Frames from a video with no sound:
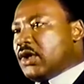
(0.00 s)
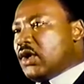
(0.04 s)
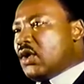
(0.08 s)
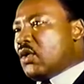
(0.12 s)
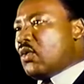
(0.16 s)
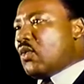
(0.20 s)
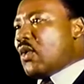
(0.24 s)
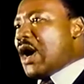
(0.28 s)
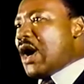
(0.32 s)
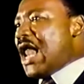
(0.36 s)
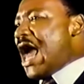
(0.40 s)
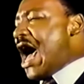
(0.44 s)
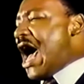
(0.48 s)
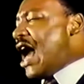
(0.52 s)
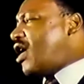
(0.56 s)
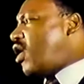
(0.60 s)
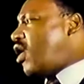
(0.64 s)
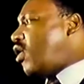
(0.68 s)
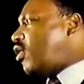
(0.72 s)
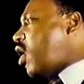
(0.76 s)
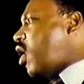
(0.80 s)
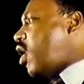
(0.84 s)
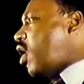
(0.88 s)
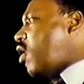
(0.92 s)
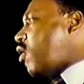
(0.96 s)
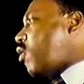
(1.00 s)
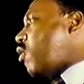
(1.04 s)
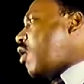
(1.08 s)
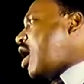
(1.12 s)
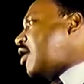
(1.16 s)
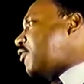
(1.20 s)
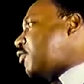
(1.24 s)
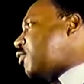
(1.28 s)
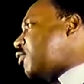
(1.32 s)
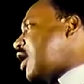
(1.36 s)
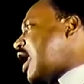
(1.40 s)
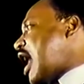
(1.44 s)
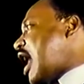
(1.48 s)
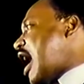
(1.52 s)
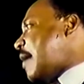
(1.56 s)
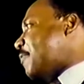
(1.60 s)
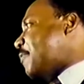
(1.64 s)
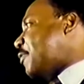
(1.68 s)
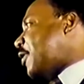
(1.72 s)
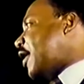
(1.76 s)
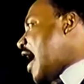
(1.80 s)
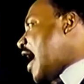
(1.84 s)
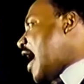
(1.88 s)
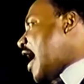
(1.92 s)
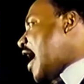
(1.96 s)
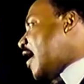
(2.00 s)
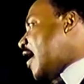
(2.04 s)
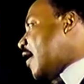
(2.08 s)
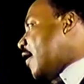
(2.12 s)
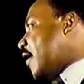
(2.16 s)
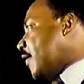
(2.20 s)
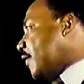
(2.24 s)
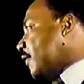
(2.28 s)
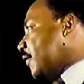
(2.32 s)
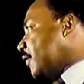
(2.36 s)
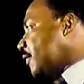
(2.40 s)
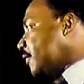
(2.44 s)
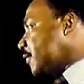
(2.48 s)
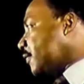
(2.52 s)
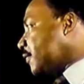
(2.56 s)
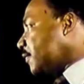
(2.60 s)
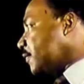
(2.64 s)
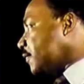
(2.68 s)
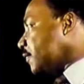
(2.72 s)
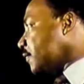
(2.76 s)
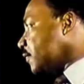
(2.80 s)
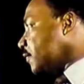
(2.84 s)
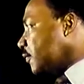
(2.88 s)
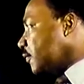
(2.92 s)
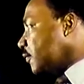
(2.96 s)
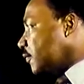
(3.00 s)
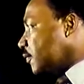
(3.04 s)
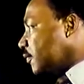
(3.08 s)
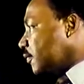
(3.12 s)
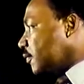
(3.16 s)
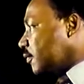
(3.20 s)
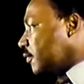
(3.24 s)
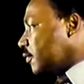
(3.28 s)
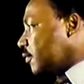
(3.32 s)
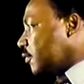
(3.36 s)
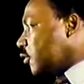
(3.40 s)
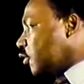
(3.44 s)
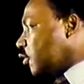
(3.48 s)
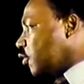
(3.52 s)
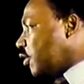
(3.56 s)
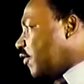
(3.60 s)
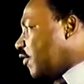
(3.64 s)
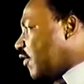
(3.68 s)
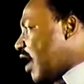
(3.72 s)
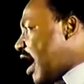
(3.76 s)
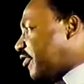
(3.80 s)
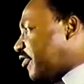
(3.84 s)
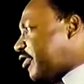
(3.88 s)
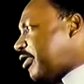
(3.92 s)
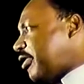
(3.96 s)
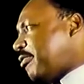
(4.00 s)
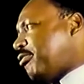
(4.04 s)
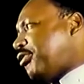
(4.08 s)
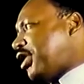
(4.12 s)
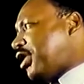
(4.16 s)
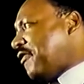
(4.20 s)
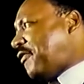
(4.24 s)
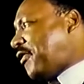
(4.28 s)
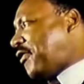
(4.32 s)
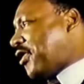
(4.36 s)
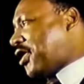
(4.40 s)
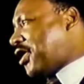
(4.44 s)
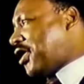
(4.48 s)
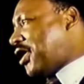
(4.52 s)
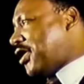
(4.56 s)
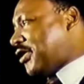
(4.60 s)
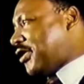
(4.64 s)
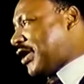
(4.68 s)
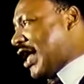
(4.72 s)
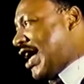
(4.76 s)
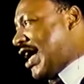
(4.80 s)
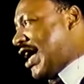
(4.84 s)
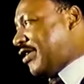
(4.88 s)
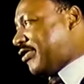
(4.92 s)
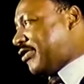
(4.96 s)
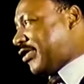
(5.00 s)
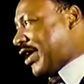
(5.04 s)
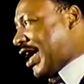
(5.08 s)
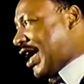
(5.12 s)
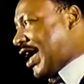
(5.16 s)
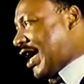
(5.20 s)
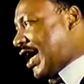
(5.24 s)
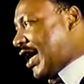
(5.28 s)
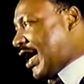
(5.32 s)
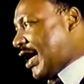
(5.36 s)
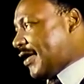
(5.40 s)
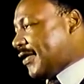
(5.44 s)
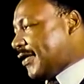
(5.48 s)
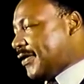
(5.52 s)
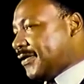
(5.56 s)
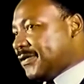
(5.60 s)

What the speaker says: Well, I don't know what will happen now. We've got some difficult days ahead.